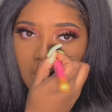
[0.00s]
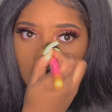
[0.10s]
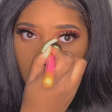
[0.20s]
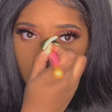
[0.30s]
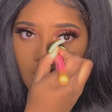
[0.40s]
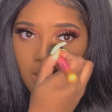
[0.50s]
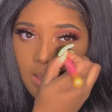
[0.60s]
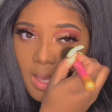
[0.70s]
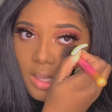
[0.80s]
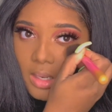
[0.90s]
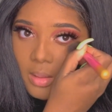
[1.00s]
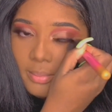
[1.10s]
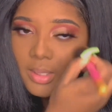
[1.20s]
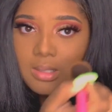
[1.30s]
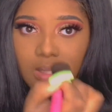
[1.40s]
Yada yada yada.
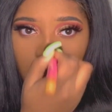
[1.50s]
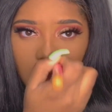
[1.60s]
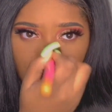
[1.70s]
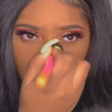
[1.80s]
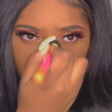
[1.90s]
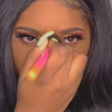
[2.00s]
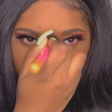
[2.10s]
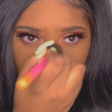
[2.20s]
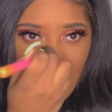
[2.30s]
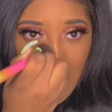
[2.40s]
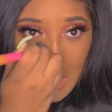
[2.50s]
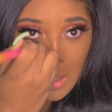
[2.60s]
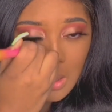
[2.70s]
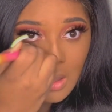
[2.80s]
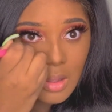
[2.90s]
Blase blase blah.
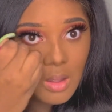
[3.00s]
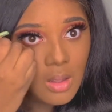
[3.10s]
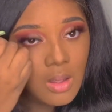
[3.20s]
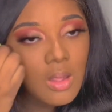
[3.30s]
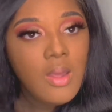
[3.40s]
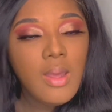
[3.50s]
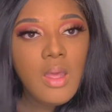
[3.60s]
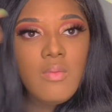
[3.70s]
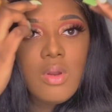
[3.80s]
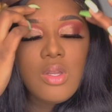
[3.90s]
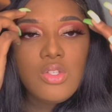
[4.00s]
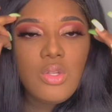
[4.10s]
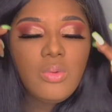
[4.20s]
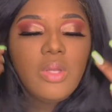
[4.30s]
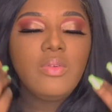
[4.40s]
However, there's no
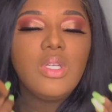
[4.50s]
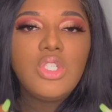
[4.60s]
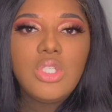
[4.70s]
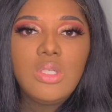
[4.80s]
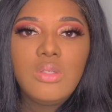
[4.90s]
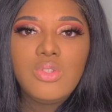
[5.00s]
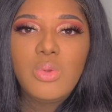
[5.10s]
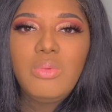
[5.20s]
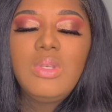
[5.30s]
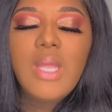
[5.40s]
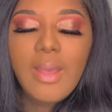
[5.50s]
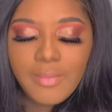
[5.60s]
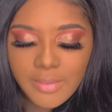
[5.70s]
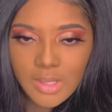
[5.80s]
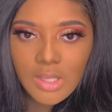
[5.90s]
definition. There's no depth
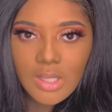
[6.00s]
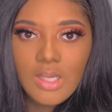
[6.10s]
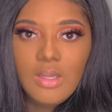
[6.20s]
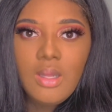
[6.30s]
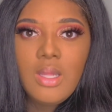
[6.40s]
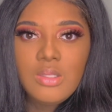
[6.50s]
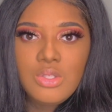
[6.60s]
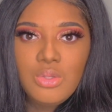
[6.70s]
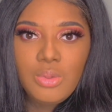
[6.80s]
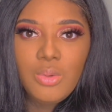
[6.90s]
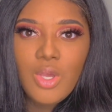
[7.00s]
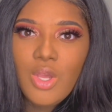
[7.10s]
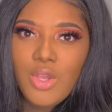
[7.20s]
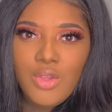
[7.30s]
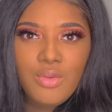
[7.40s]
into
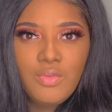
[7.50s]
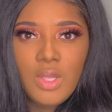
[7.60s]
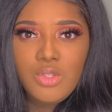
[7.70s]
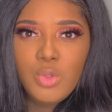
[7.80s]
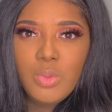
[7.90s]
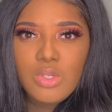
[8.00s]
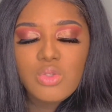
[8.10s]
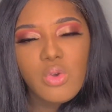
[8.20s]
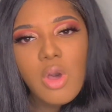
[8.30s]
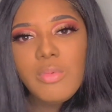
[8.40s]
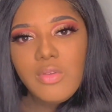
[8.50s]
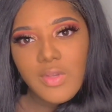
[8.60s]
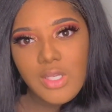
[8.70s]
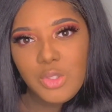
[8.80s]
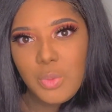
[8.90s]
your face. You want to sculpt your
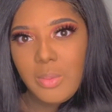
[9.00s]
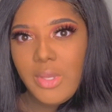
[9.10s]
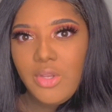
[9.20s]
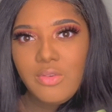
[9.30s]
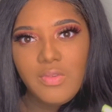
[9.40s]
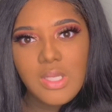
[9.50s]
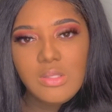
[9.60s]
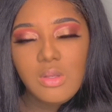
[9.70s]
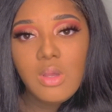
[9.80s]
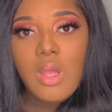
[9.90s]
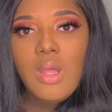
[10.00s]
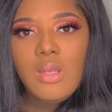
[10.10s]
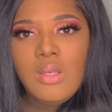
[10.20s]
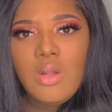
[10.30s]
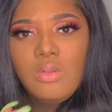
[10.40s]
face. You want to make your face look
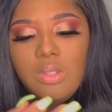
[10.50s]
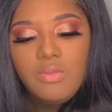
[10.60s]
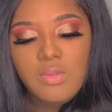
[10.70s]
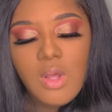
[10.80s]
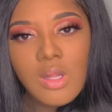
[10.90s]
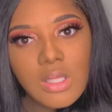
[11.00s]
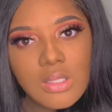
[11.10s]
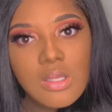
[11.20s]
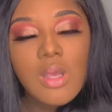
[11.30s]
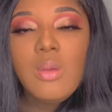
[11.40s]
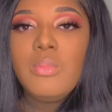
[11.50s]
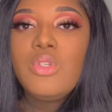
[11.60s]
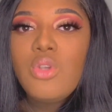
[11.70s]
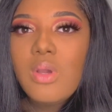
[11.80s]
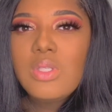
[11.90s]
not only flawless, but
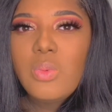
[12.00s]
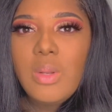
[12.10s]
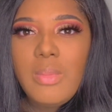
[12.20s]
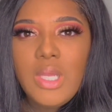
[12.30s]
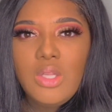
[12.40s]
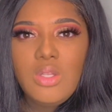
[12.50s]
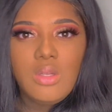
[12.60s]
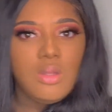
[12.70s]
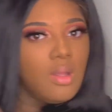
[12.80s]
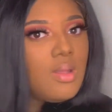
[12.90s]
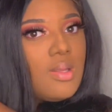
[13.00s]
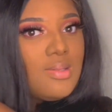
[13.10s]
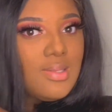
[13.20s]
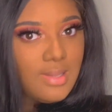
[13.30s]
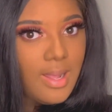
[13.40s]
you also want to make it look
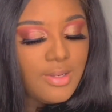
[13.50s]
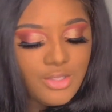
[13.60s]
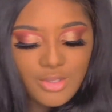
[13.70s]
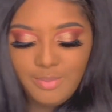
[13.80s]
snatched.